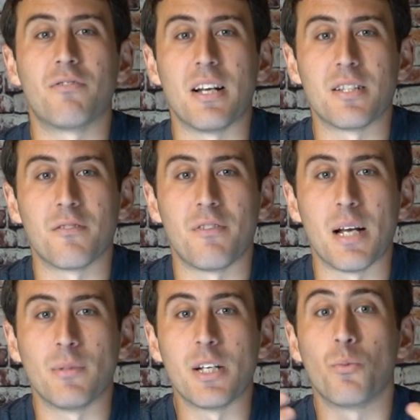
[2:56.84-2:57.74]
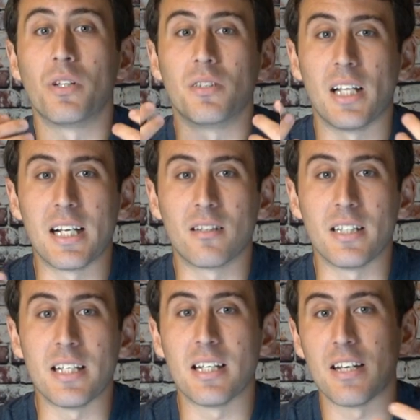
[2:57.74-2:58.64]
friends and family will
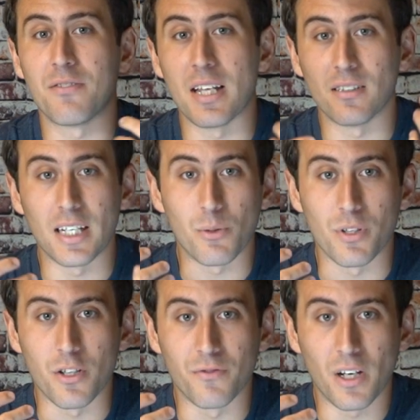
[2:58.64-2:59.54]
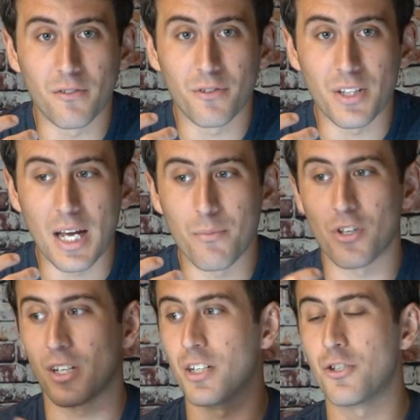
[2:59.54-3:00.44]
likely, if they like what you've done for them,
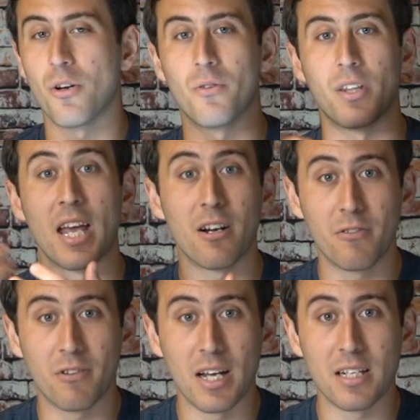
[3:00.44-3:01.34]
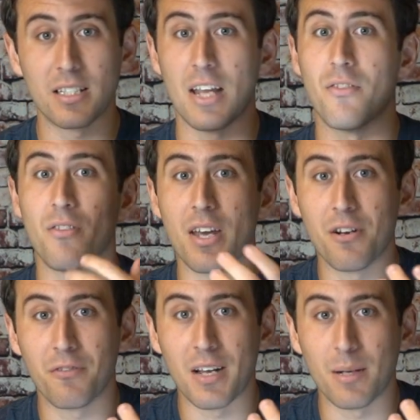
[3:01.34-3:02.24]
they're going to show their friends and
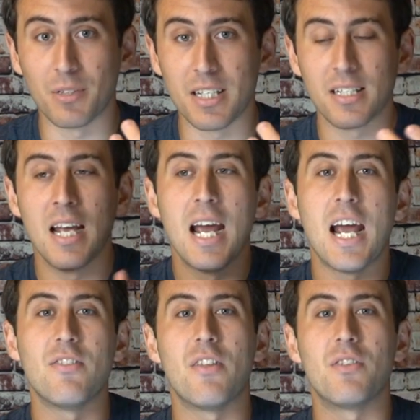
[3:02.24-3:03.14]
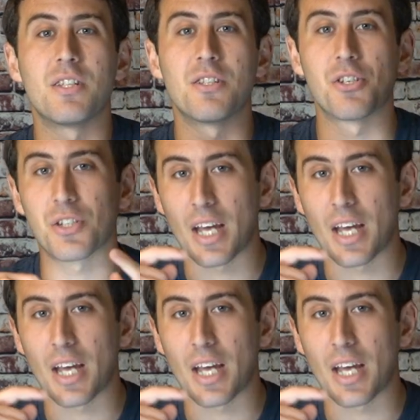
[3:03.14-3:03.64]
their families, and then this is just